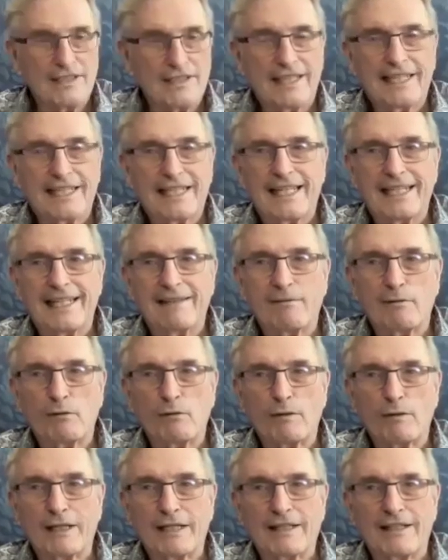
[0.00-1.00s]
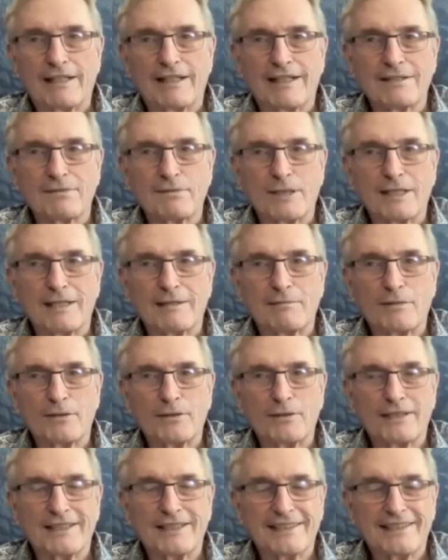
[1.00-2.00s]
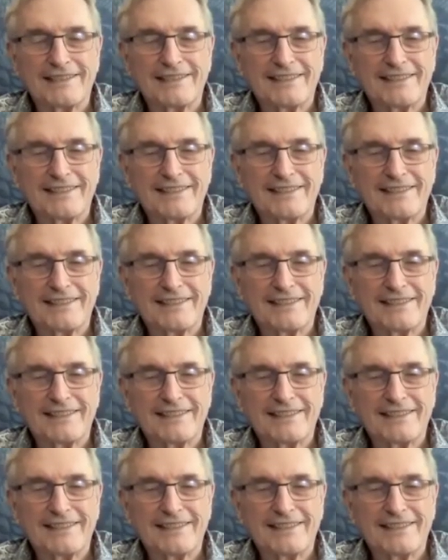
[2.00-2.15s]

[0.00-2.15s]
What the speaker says: they can't even recognize when I'm doing it.